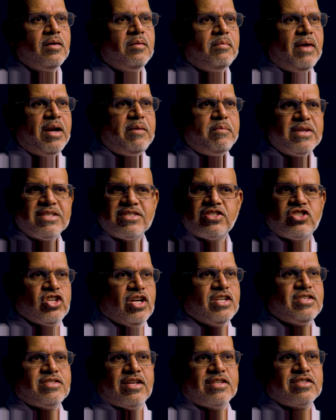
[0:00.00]
might be
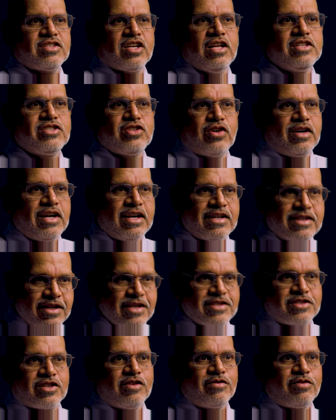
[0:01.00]
just as culturally
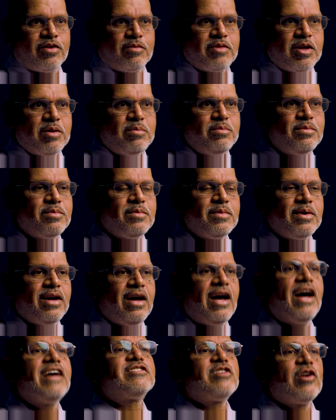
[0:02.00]
distant from them
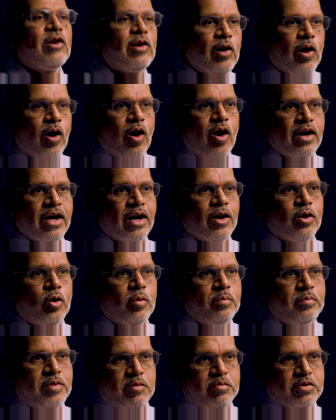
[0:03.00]
as long ago
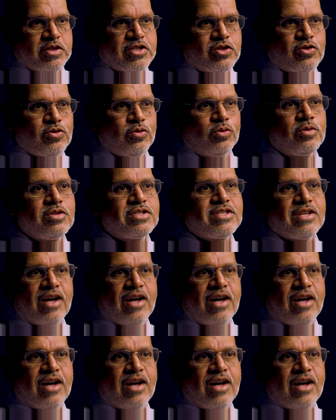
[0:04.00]
people's tools